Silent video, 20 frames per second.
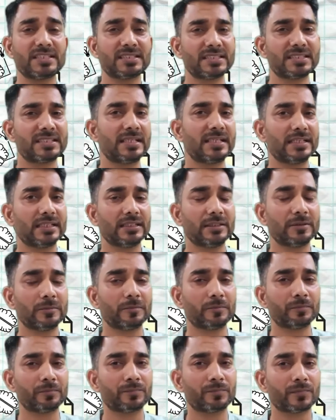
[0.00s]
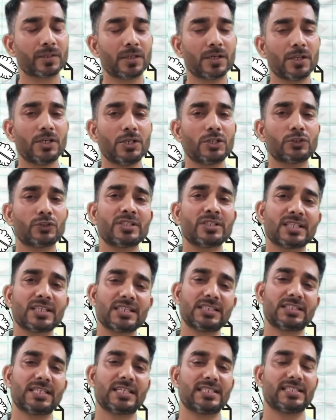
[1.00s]
in India. So in
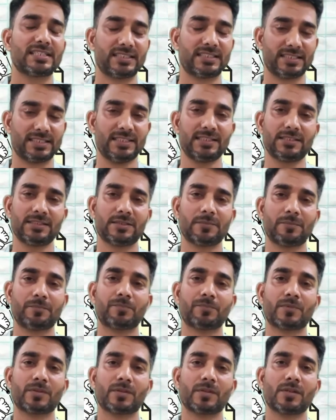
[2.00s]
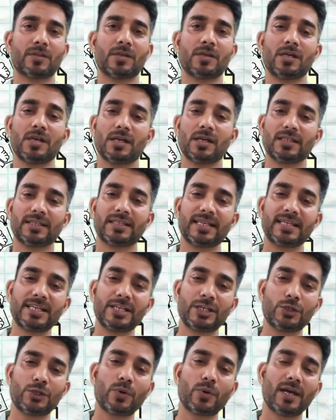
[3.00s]
such cases, they
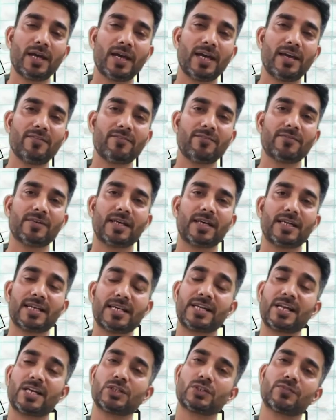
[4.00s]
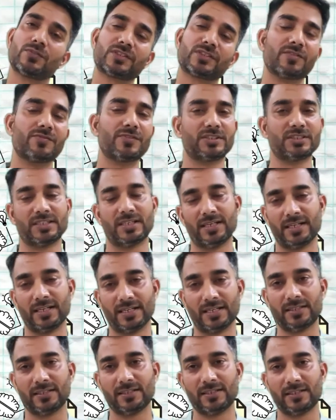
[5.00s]
need to have an address of service in India.
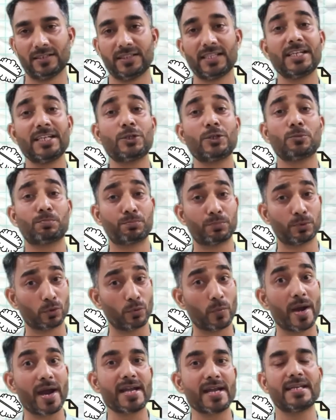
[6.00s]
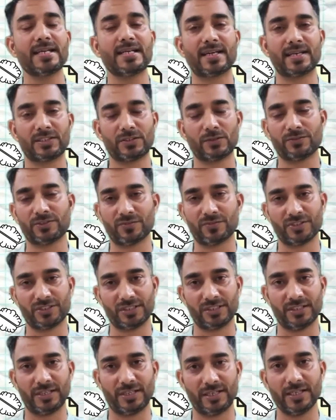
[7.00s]
They need to provide an address of service
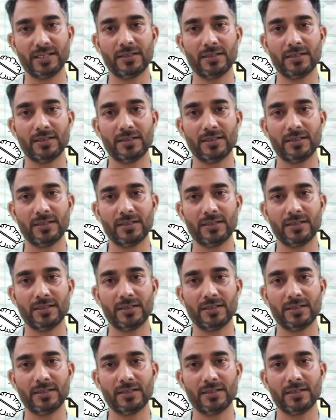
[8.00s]
in India